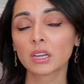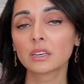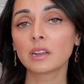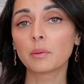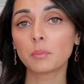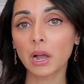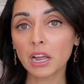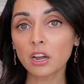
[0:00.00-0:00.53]

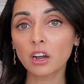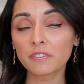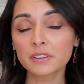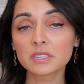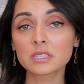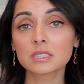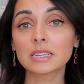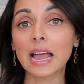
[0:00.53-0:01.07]
Now, my
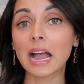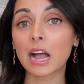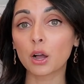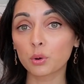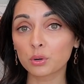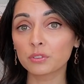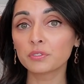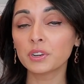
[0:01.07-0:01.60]
office is
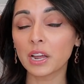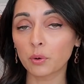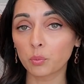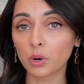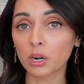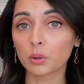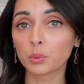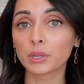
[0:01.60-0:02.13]
out of
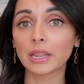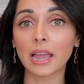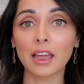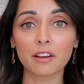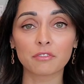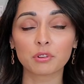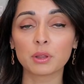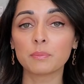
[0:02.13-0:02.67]
network with
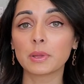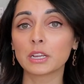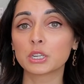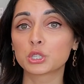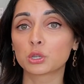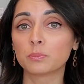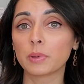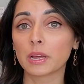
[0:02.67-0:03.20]
every
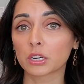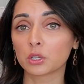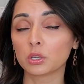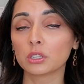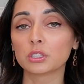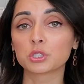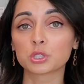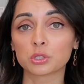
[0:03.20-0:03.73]
major medical
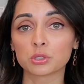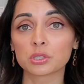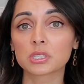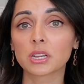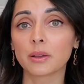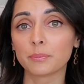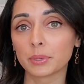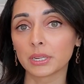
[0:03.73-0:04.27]
insurance
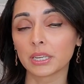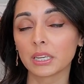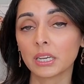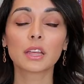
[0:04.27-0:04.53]
company.